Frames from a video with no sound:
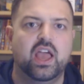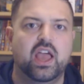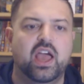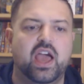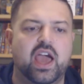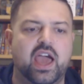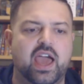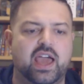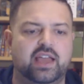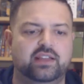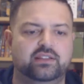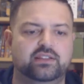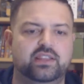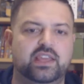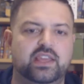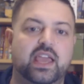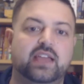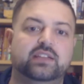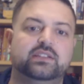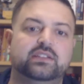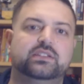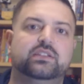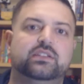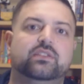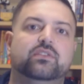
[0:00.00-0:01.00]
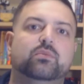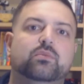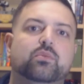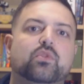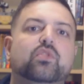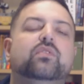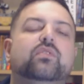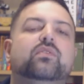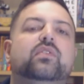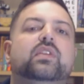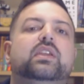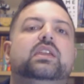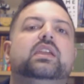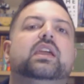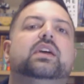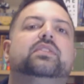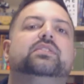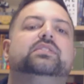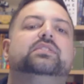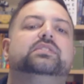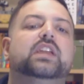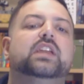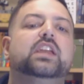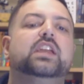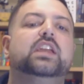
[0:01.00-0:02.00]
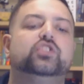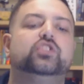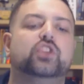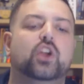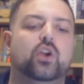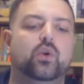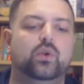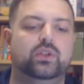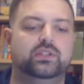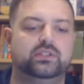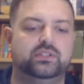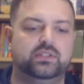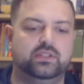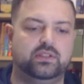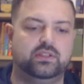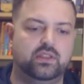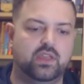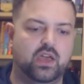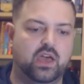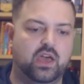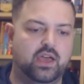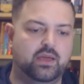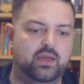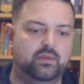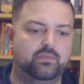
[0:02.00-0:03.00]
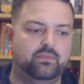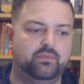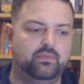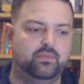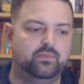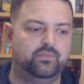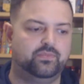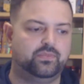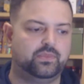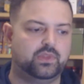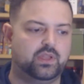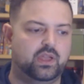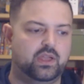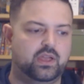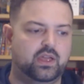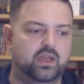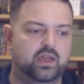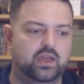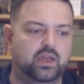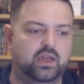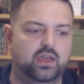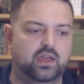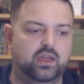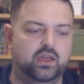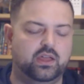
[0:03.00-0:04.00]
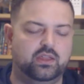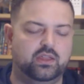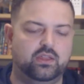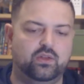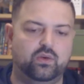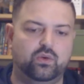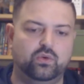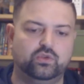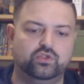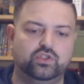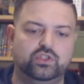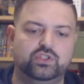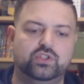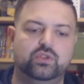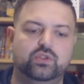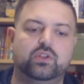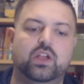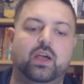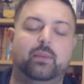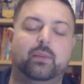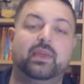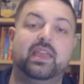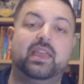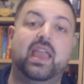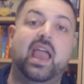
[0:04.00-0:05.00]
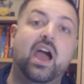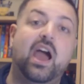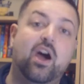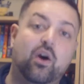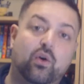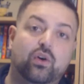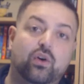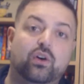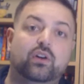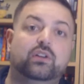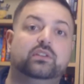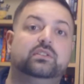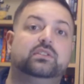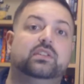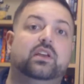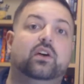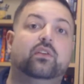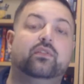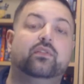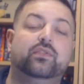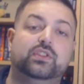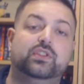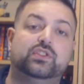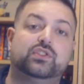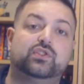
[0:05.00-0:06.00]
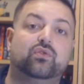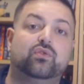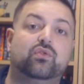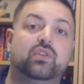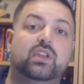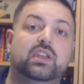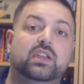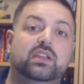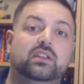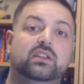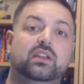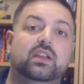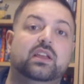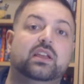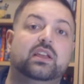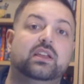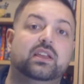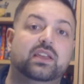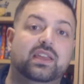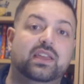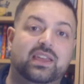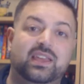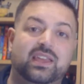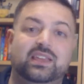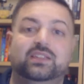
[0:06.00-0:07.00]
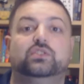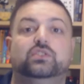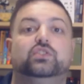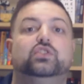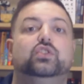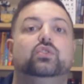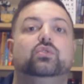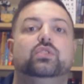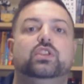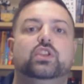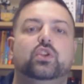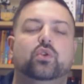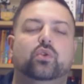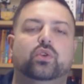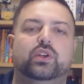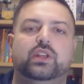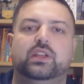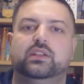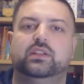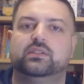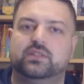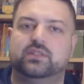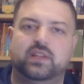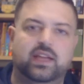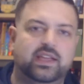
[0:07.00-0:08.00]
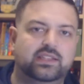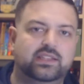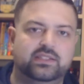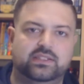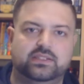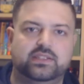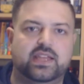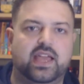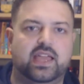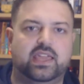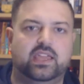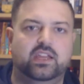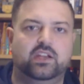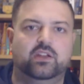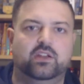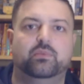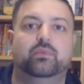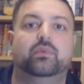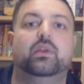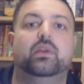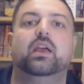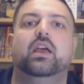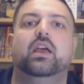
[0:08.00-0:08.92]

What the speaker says: And the end of the movie and the stage show is Audrey 2 coming out of the screen into the audience, like is attacking them.